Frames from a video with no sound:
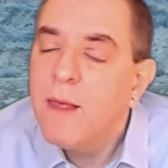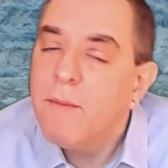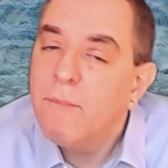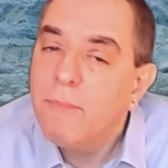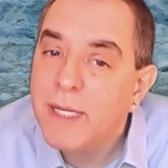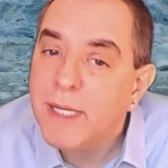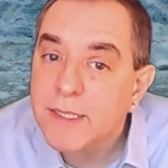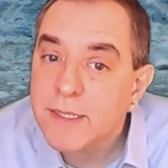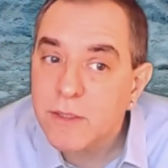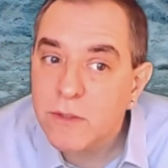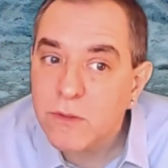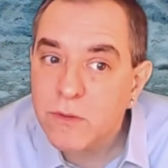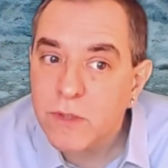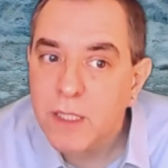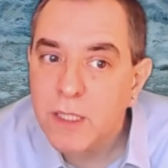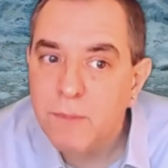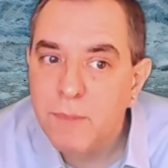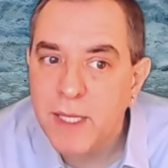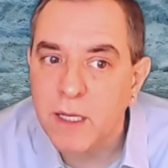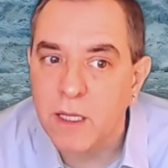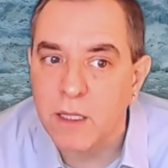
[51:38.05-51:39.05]
But it's still going
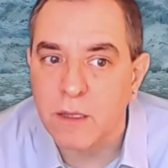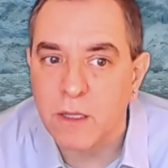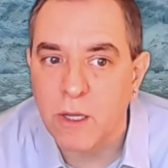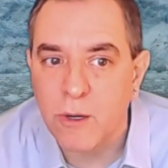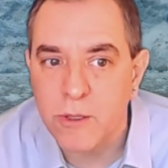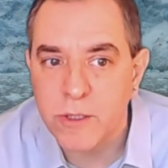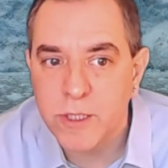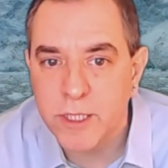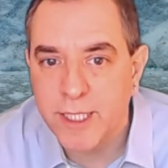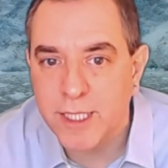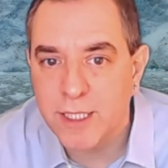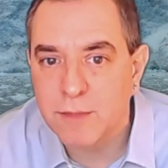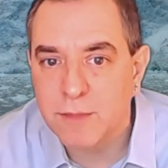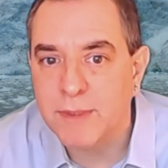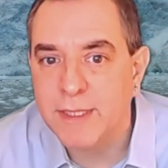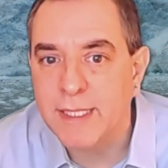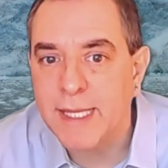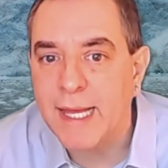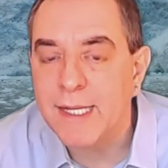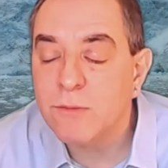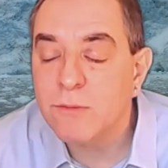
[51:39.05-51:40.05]
to be a large
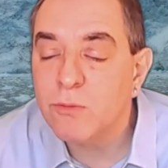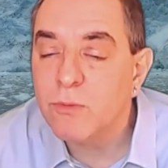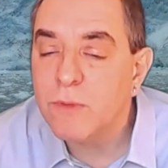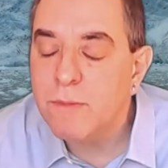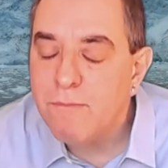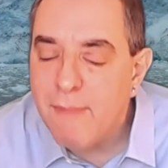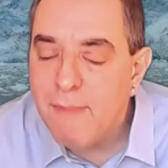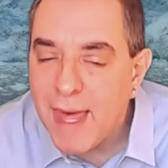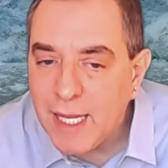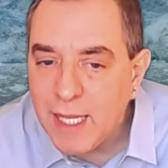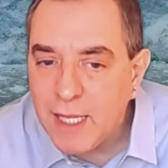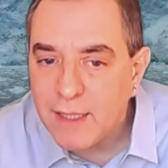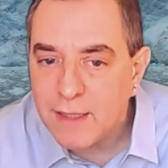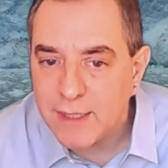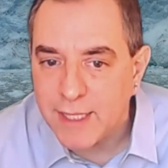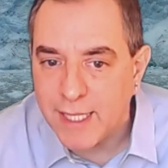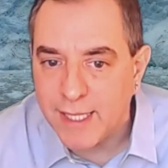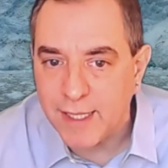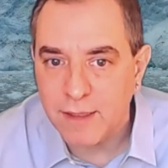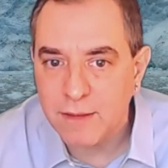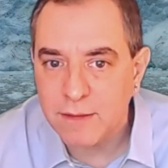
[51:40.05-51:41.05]
adjustment. And as with many
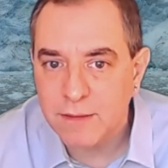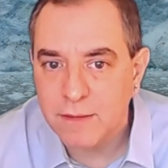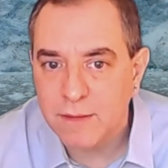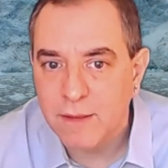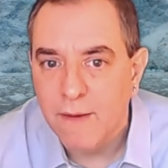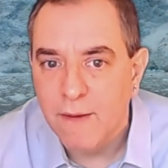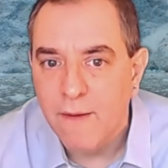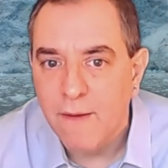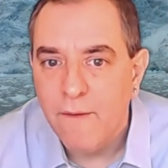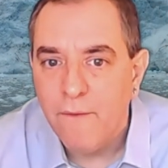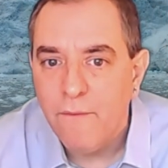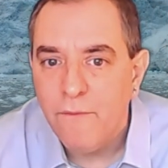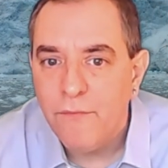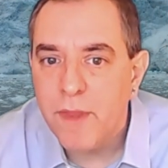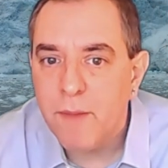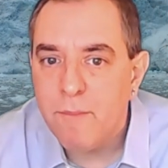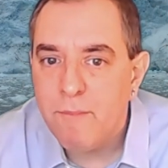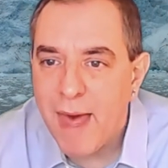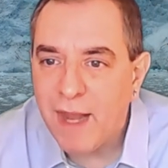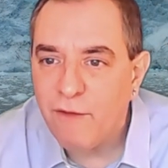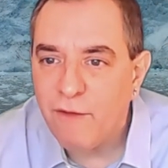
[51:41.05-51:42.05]
things, the
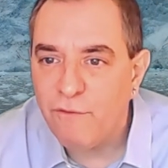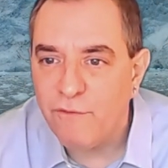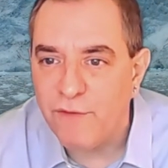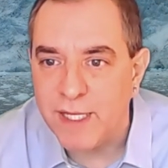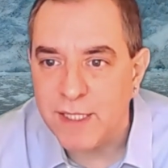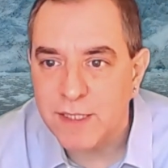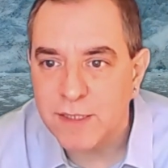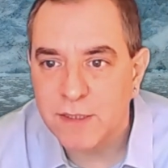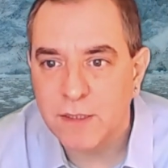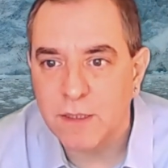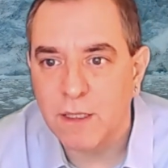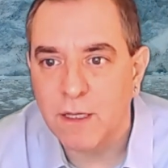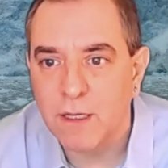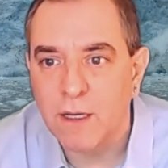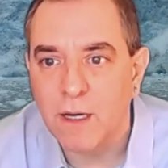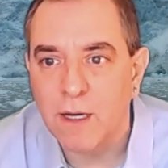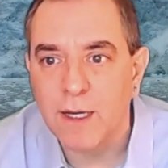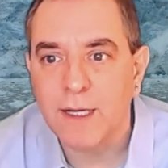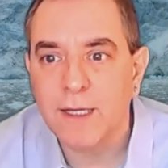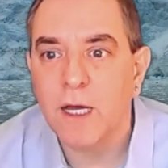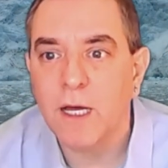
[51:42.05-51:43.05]
benefits
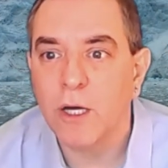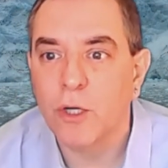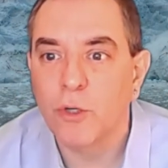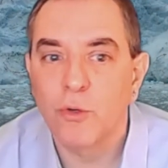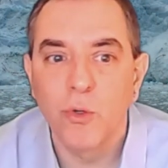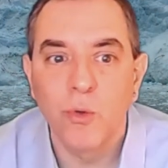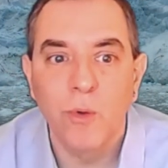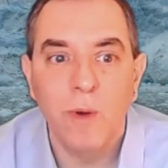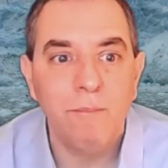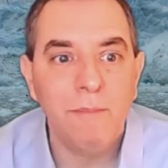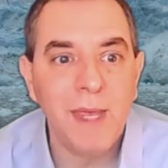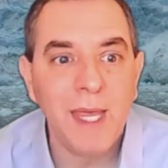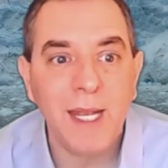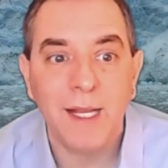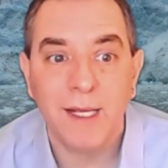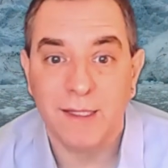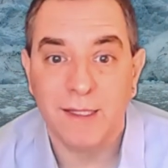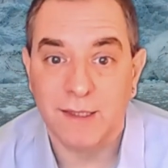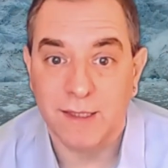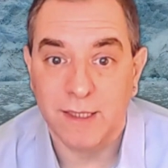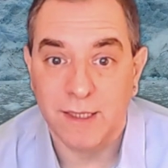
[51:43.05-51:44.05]
accrue
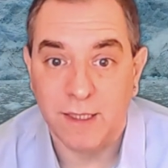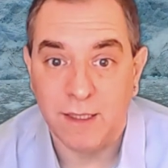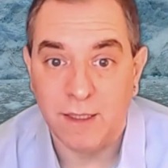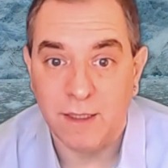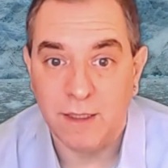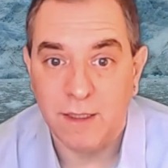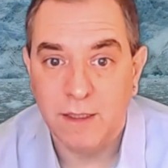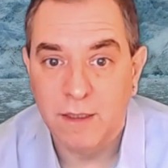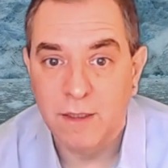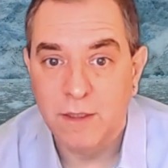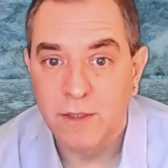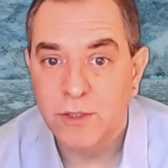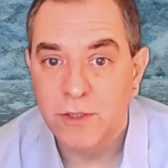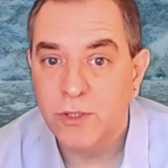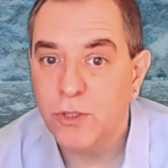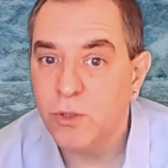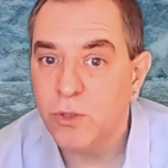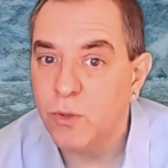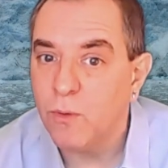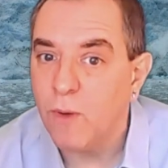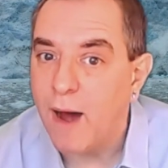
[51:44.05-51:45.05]
immediately
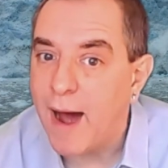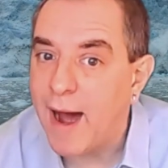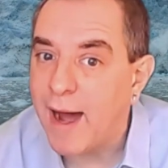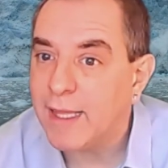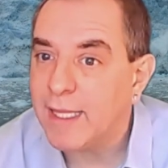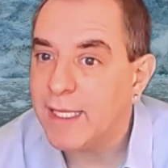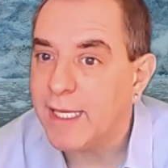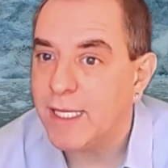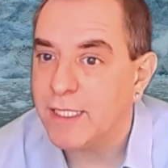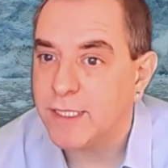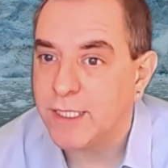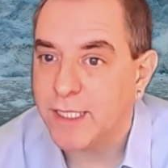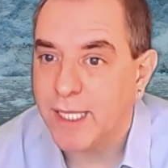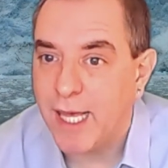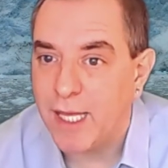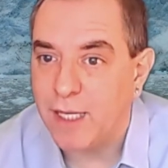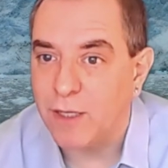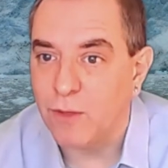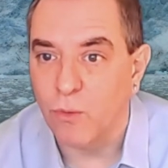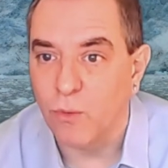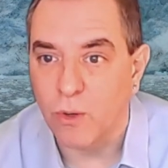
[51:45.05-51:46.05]
to highly
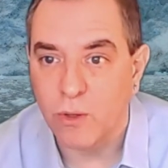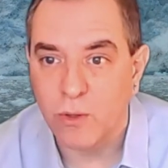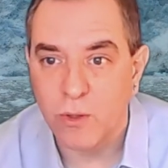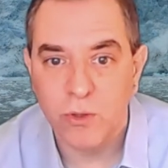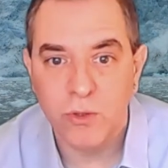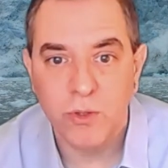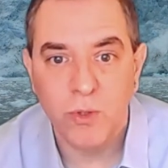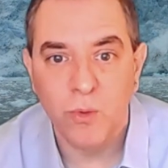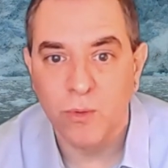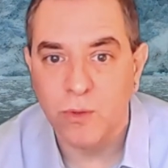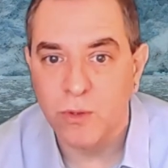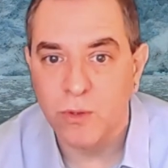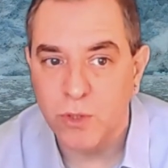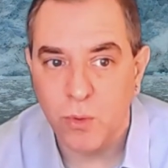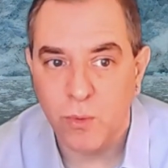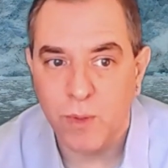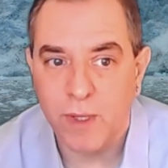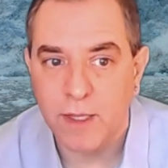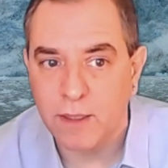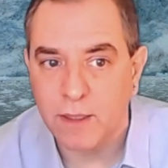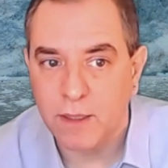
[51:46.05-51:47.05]
educated workers who are
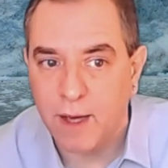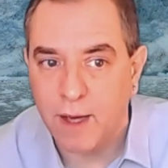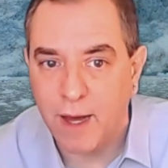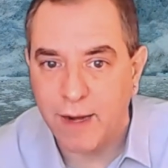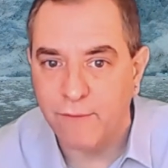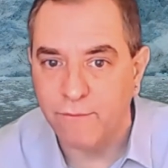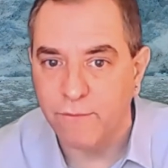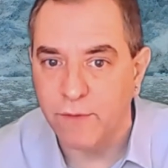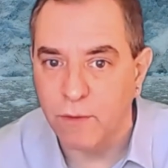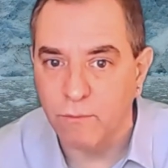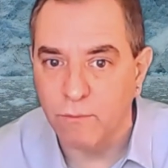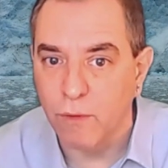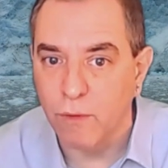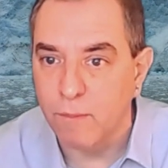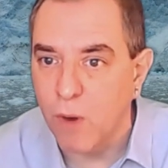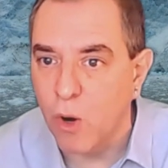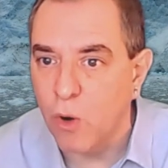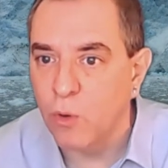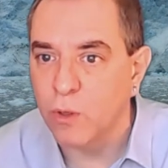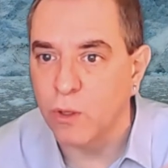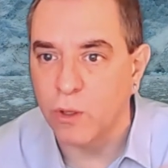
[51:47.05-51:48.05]
doing kind of
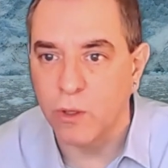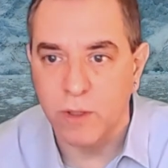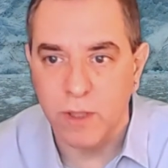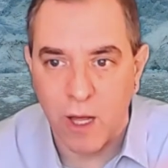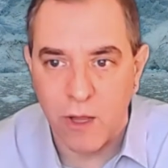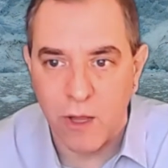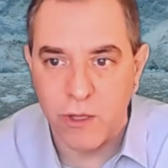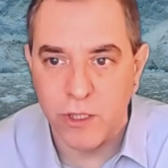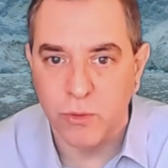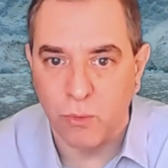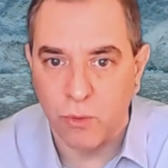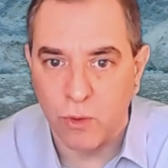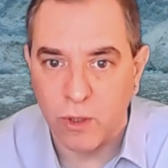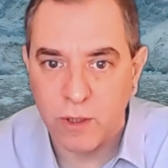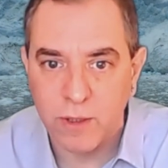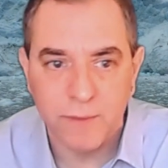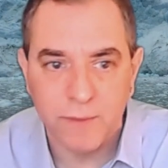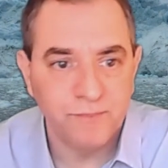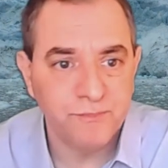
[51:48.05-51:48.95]
remote or knowledge work,